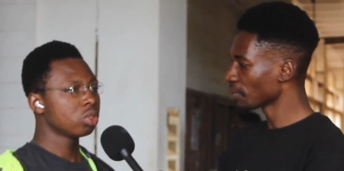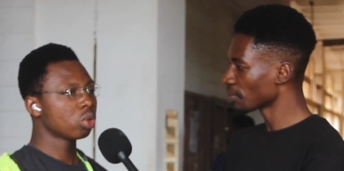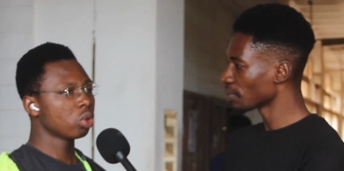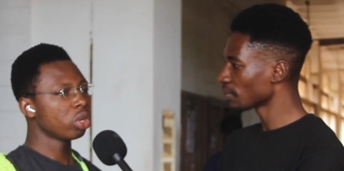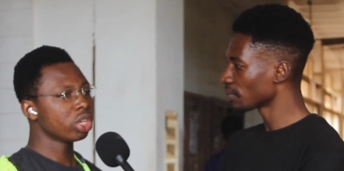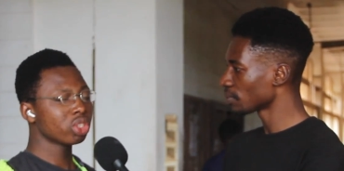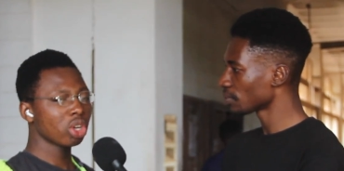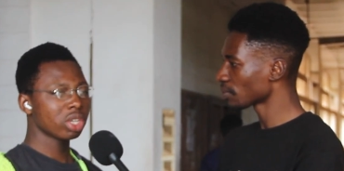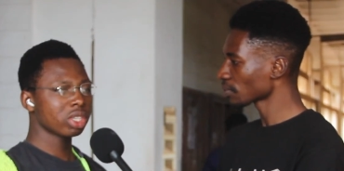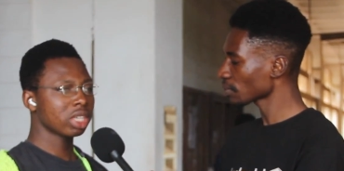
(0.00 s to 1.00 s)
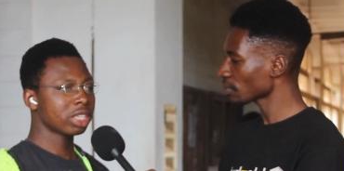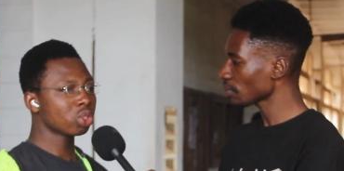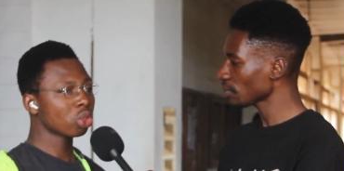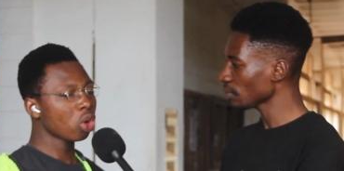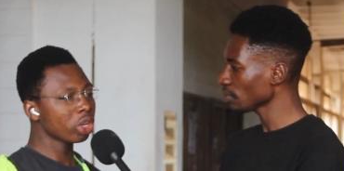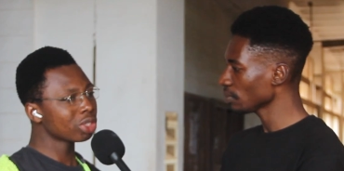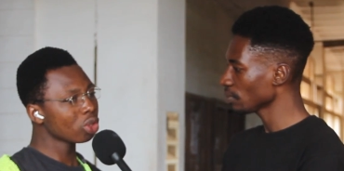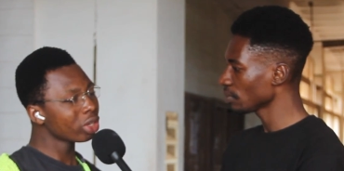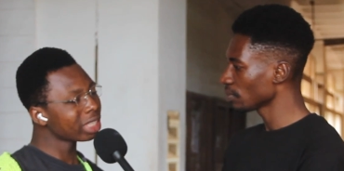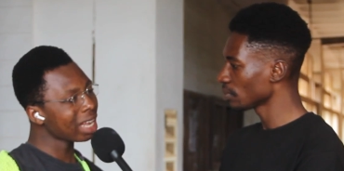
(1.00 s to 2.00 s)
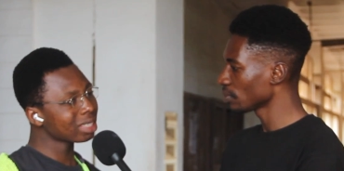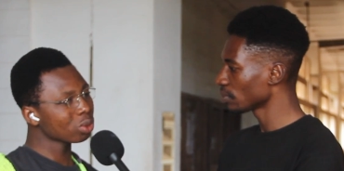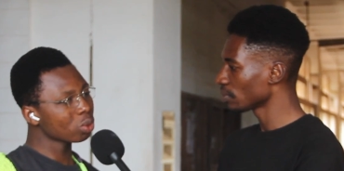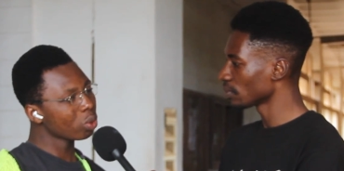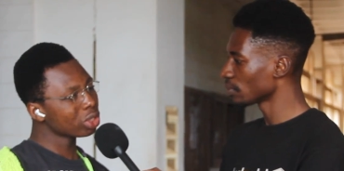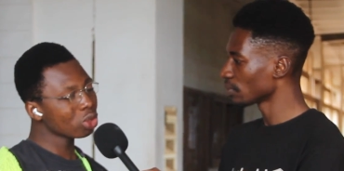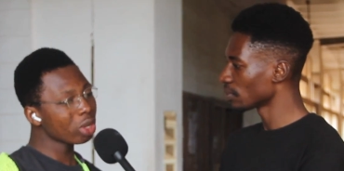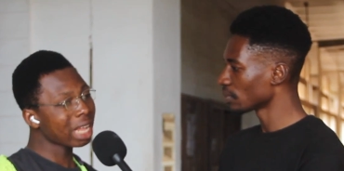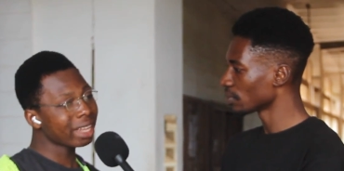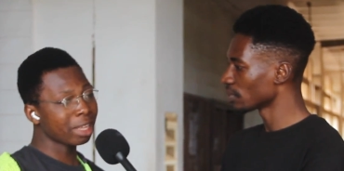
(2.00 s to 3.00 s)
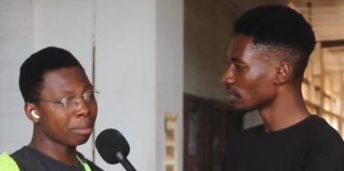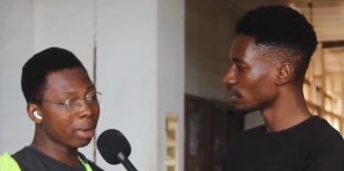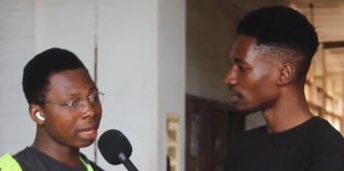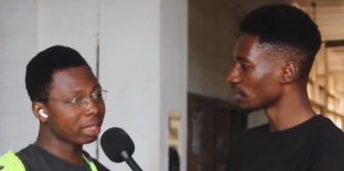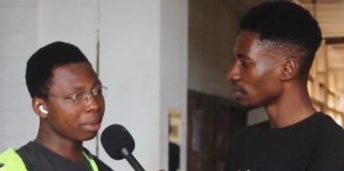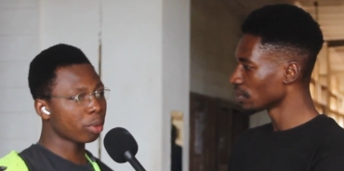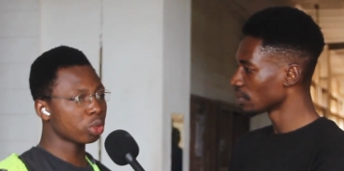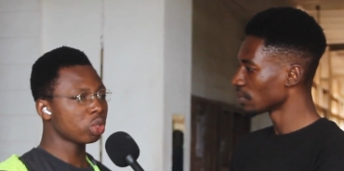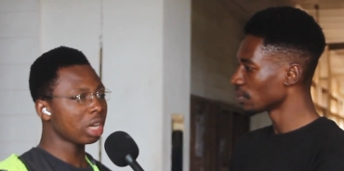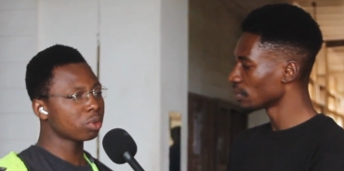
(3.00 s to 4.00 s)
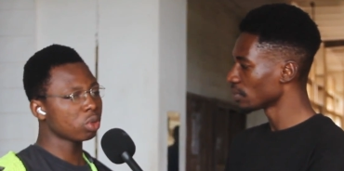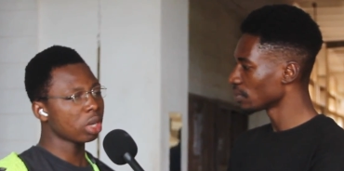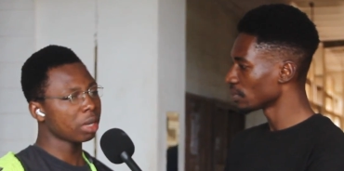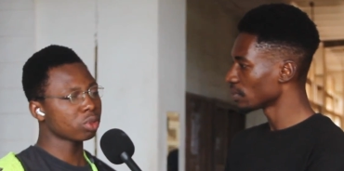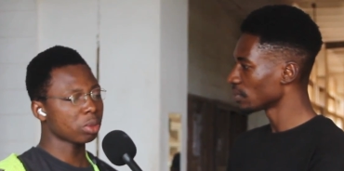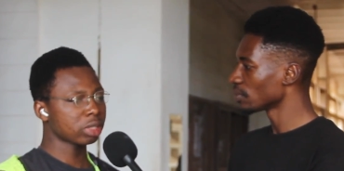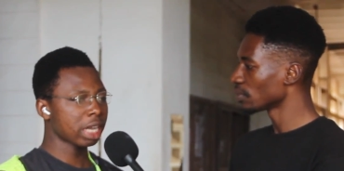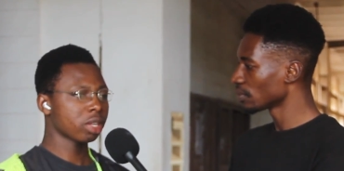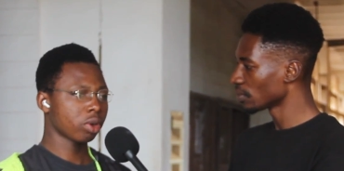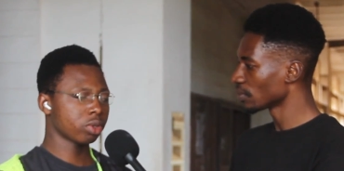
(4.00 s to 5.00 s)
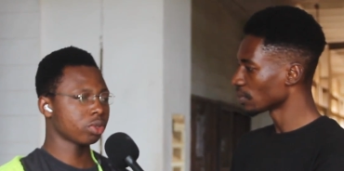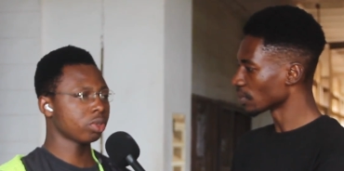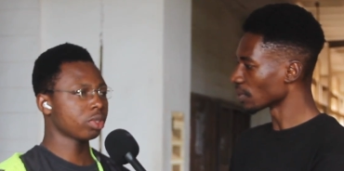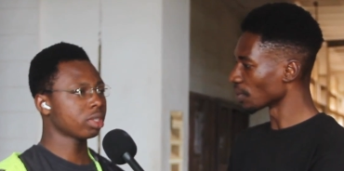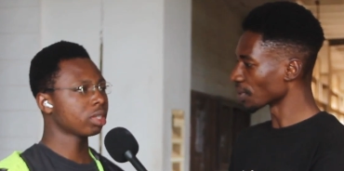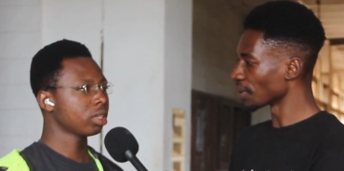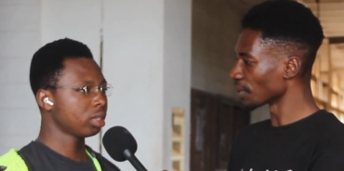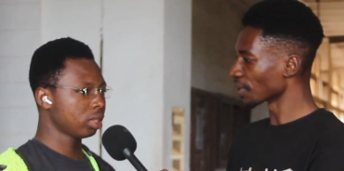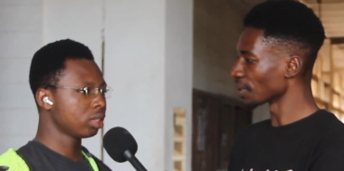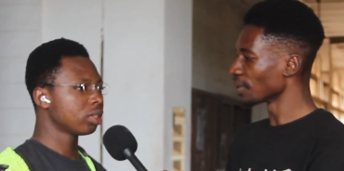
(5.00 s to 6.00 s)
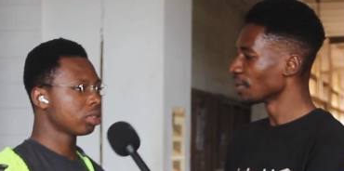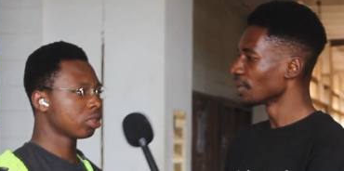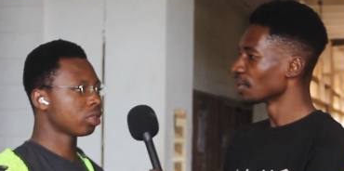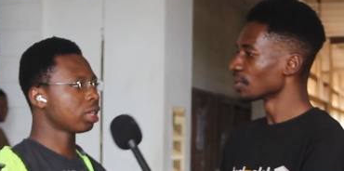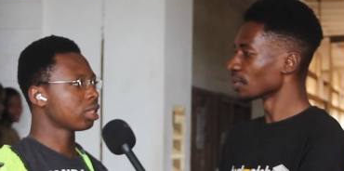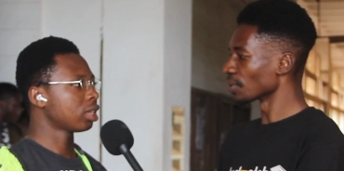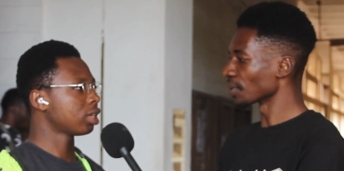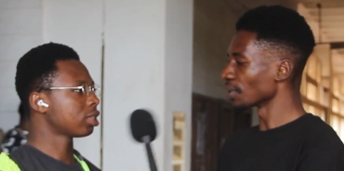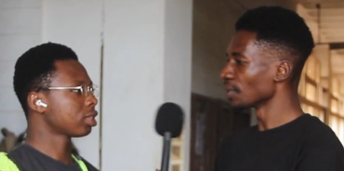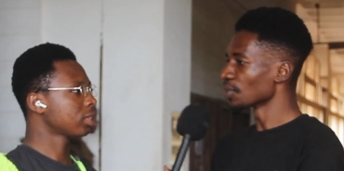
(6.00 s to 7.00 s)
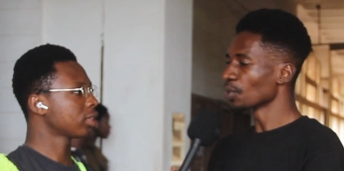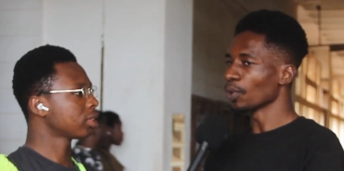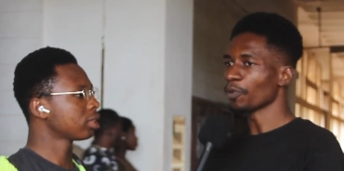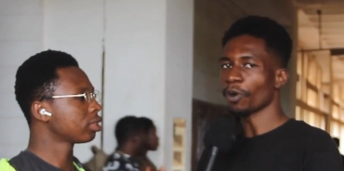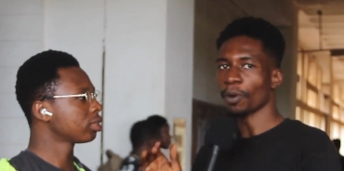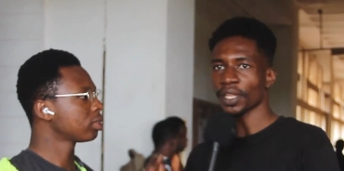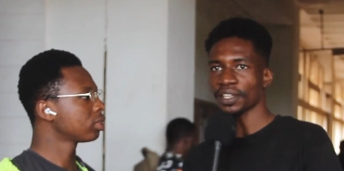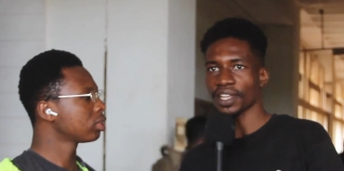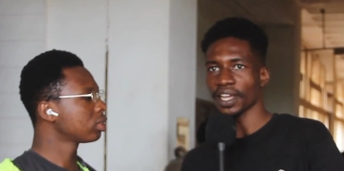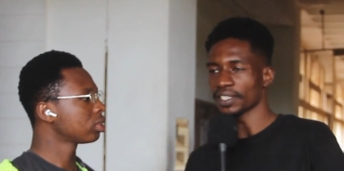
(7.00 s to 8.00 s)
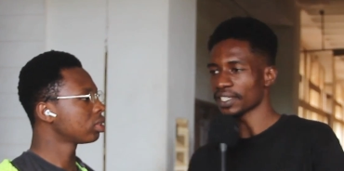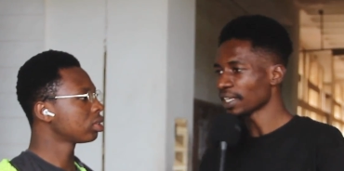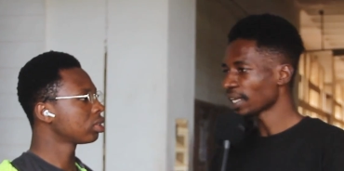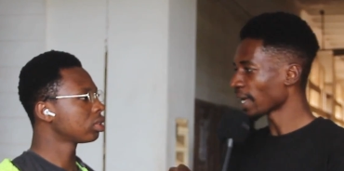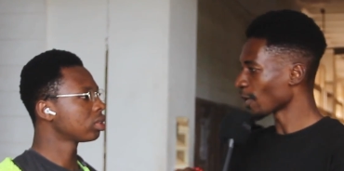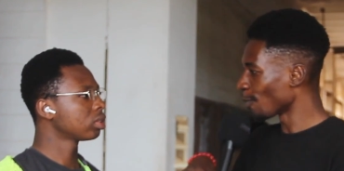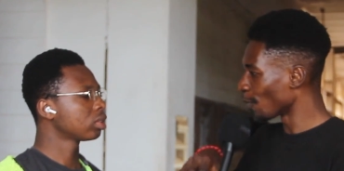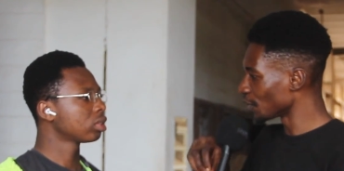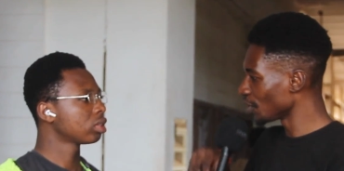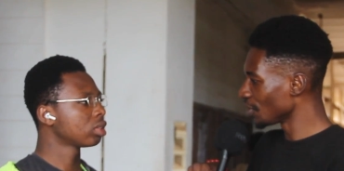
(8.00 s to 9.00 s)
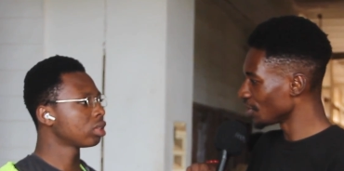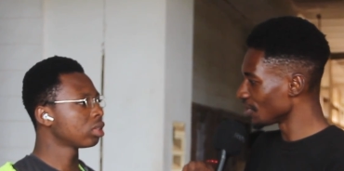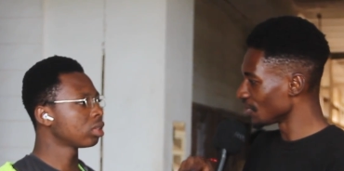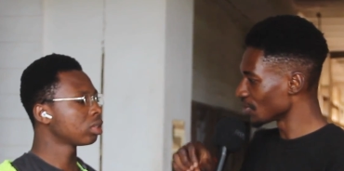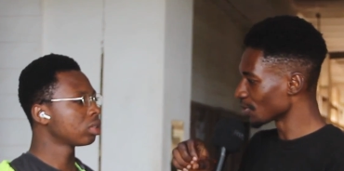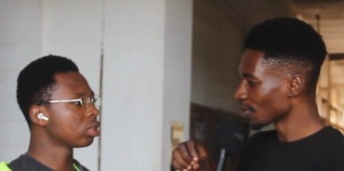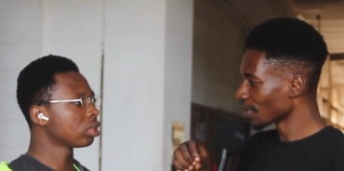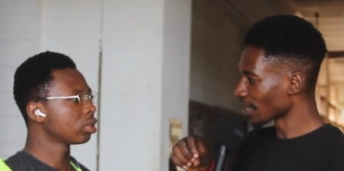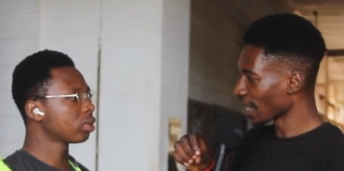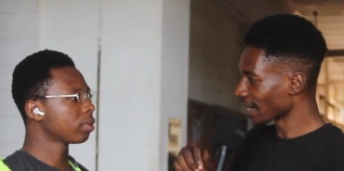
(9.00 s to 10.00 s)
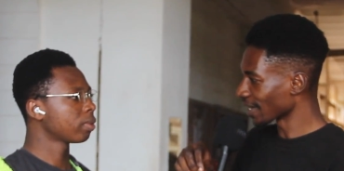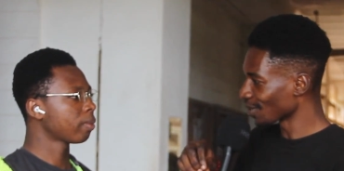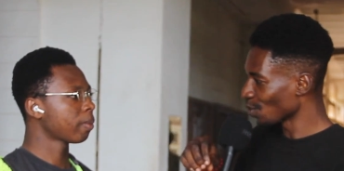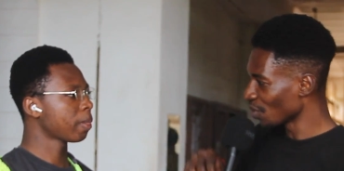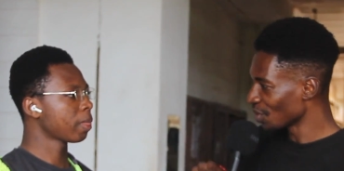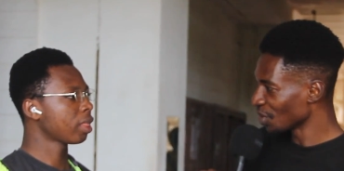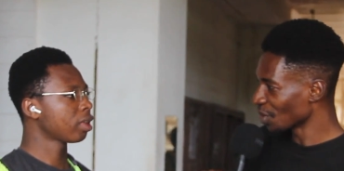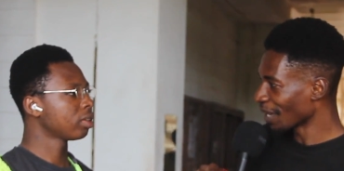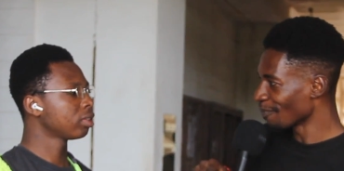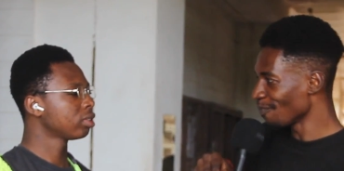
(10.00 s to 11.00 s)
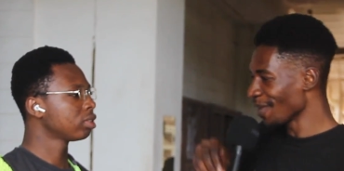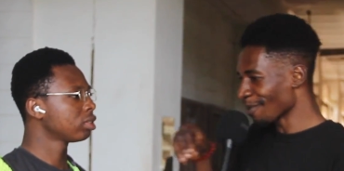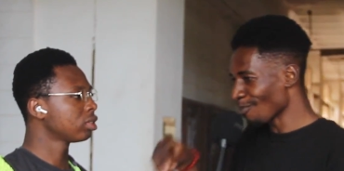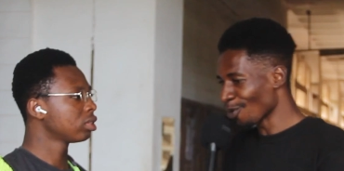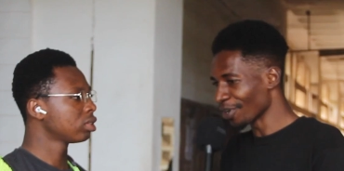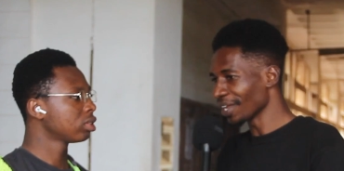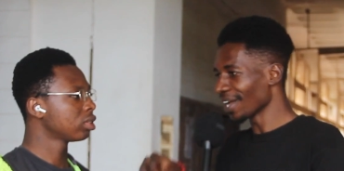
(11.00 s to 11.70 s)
Speaker 1: So it's not that demanding, but you have to have some side hustles. Okay.
Speaker 2: So that's that. So for computer science, are there like opportunities, like the way you can make money